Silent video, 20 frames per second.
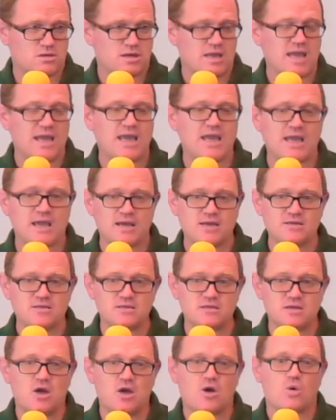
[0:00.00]
And
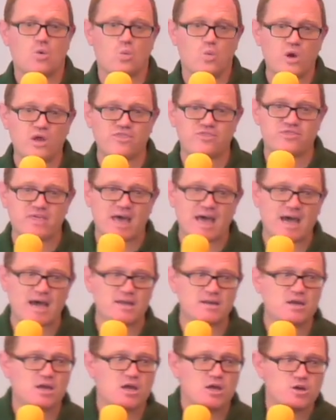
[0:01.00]
with that,
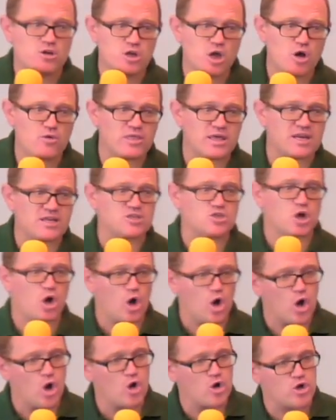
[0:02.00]
know that it's
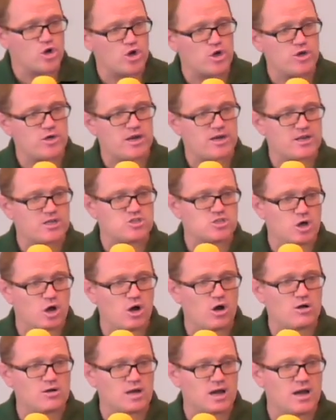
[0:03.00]
all good and it's
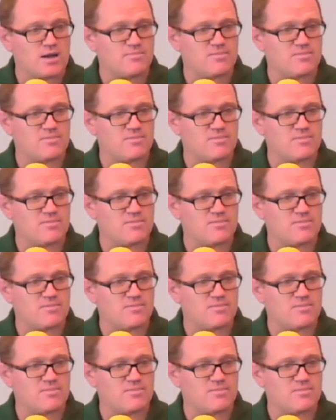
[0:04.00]
all God,